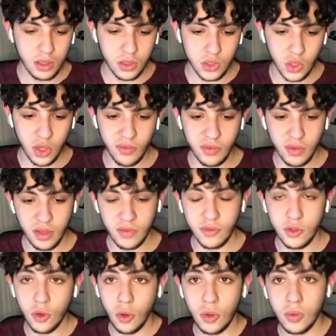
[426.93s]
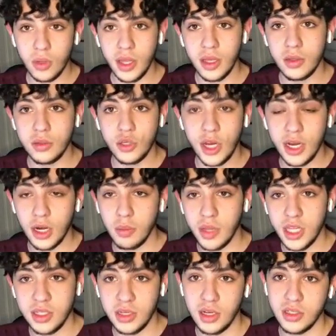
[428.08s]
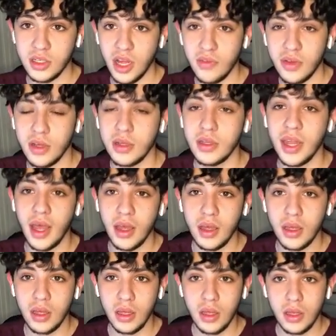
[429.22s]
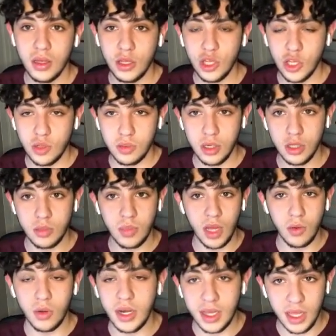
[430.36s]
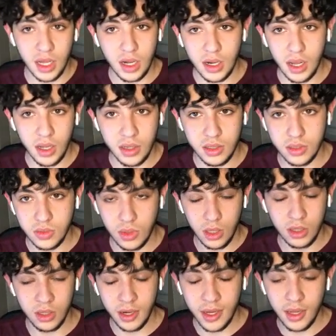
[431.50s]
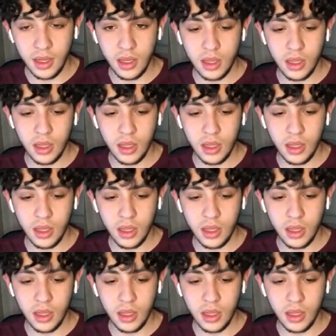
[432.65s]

So if you go like train in a place that doesn't have a net, you might want to get a net as well, right?